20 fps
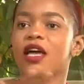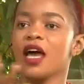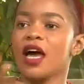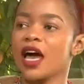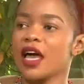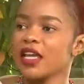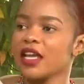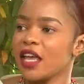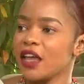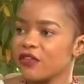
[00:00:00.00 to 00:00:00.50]

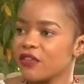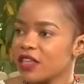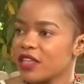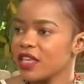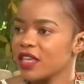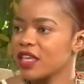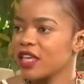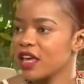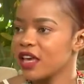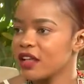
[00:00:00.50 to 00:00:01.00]
and
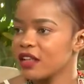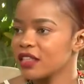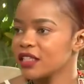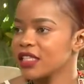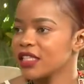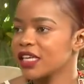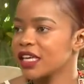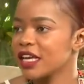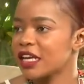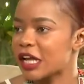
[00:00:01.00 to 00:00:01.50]
everything
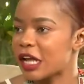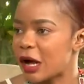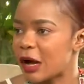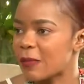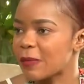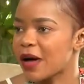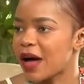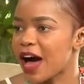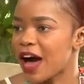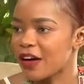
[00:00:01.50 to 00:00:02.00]
else can
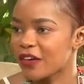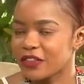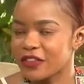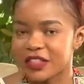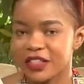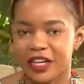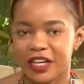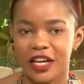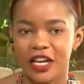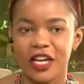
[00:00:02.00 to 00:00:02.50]
come
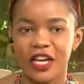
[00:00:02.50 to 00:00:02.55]
after.